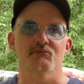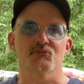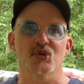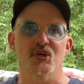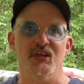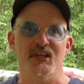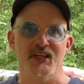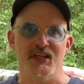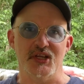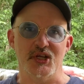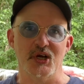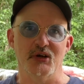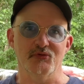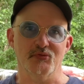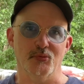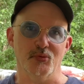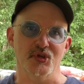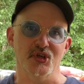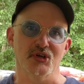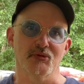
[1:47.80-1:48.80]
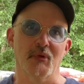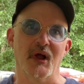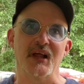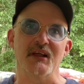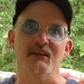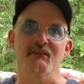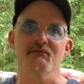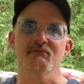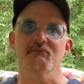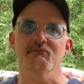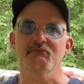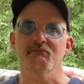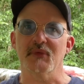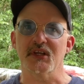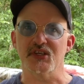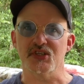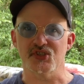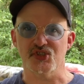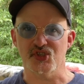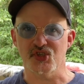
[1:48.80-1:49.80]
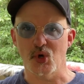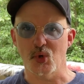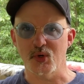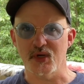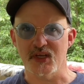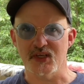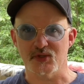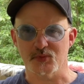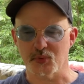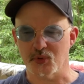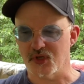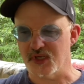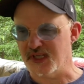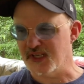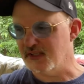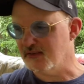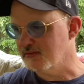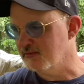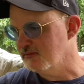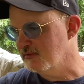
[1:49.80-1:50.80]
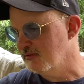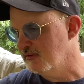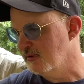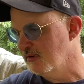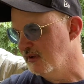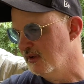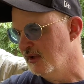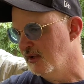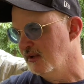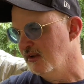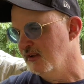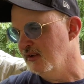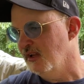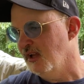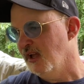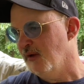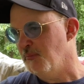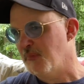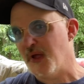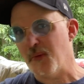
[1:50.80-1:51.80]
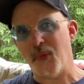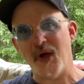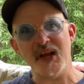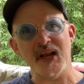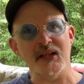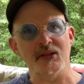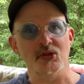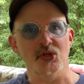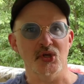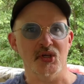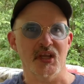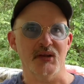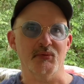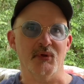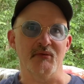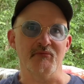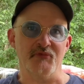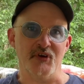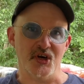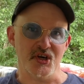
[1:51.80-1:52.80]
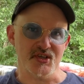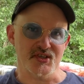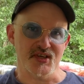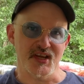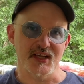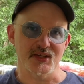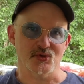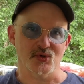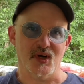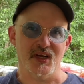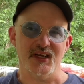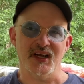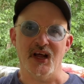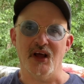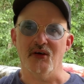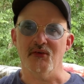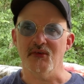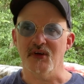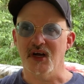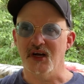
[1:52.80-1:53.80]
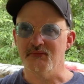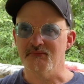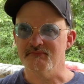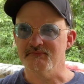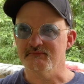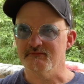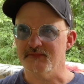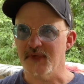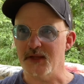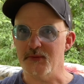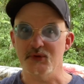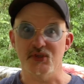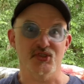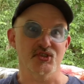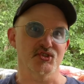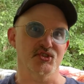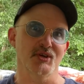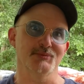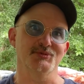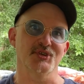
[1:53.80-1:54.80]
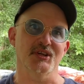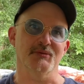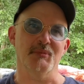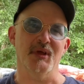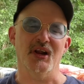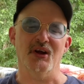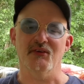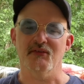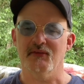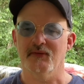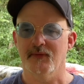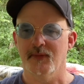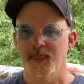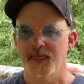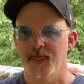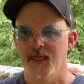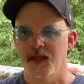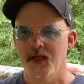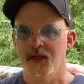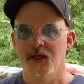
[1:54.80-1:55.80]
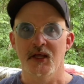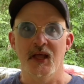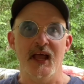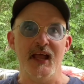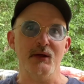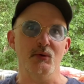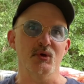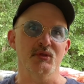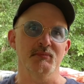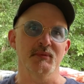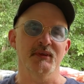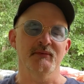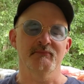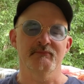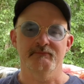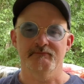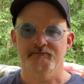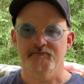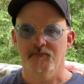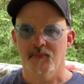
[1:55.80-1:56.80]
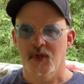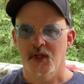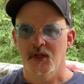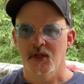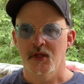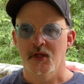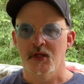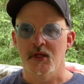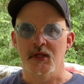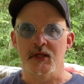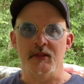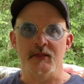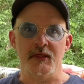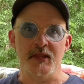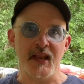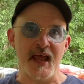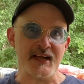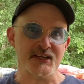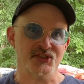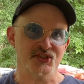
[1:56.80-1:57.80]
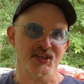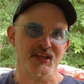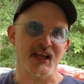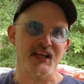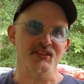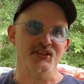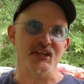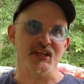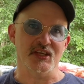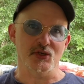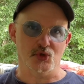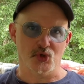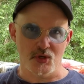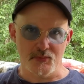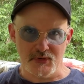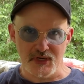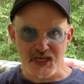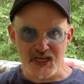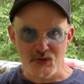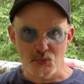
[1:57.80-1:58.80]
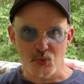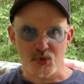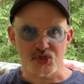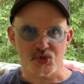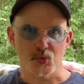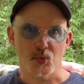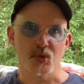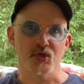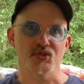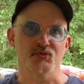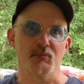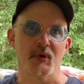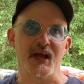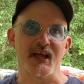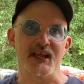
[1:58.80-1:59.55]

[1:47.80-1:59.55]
to get comfortable here. My dystonia is pretty, it might not look it, but I'm very tense right now. Maybe it's the subject matter. Hang with me. The next thing I think contributed, which was my